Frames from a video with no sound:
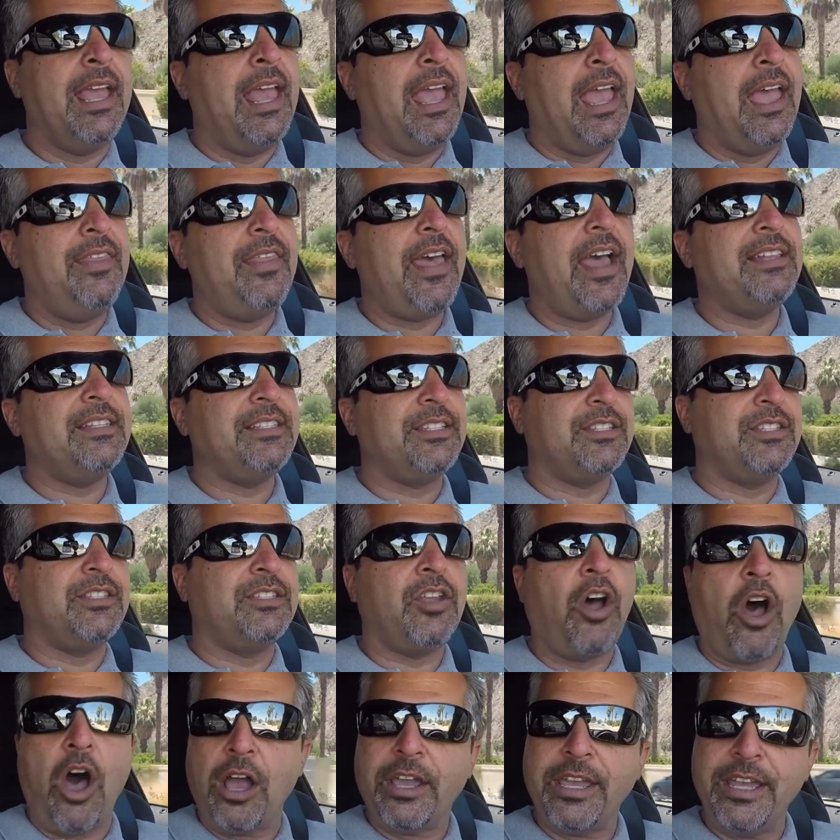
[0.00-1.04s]
and that's
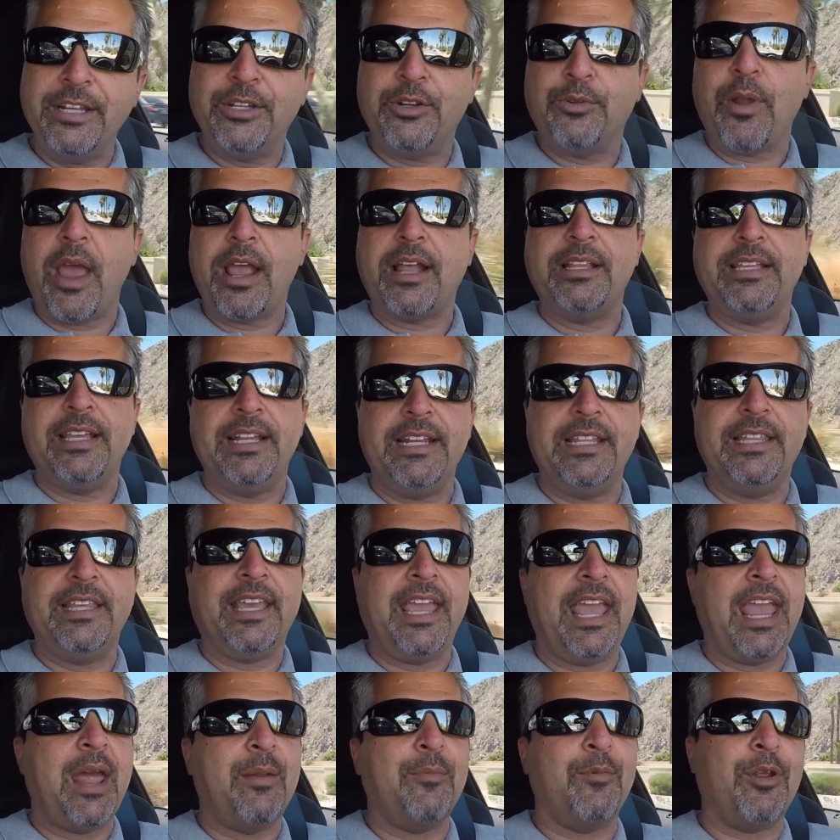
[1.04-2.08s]
talking directly into the
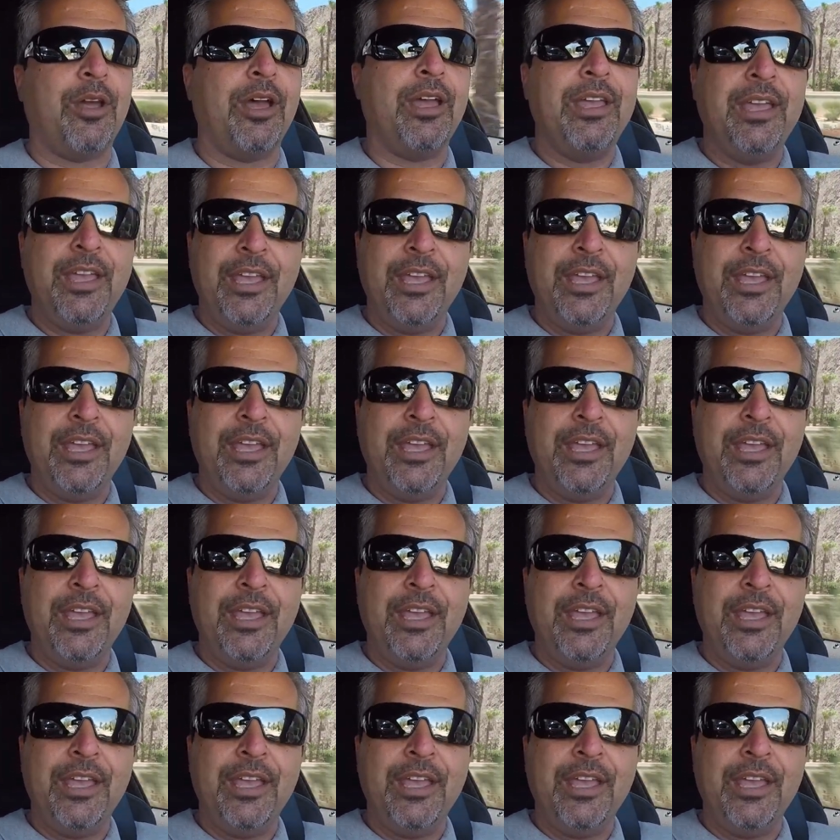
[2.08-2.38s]
camera.